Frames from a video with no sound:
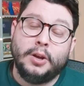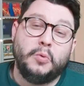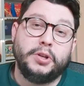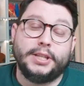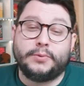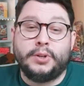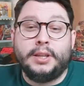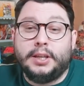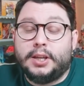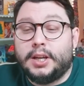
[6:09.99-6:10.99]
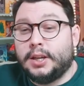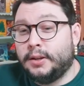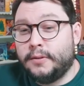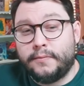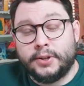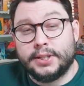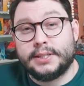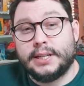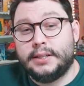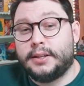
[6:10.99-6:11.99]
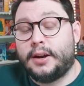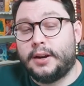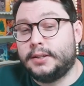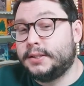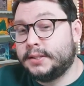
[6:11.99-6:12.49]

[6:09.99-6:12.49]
which is really good for just 10 cards.